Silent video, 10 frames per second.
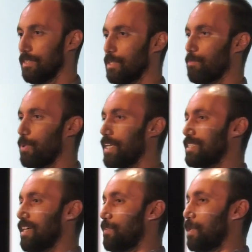You're putting
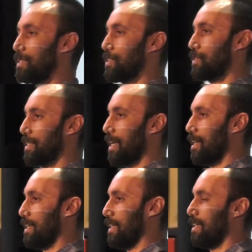yourself in a position to get
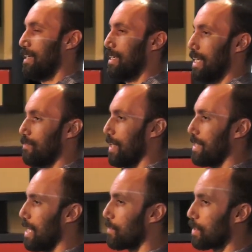lucky. If I
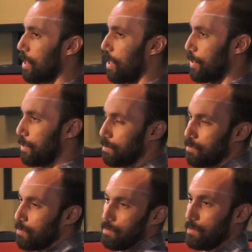never call you,
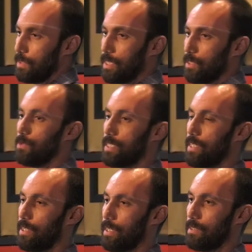you didn't lose
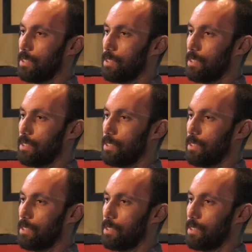anything.